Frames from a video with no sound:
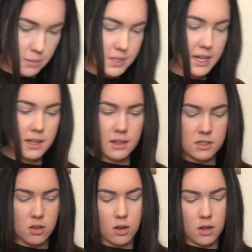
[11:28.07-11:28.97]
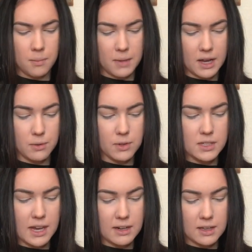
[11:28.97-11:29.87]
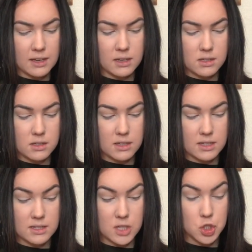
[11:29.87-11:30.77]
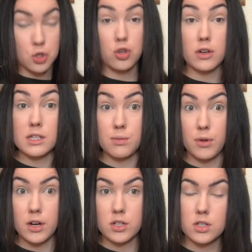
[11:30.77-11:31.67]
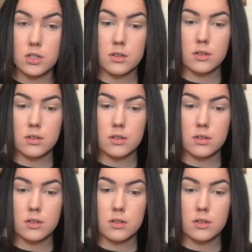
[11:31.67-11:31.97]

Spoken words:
And I'm taking this on my Real Techniques Essential Crease Brush.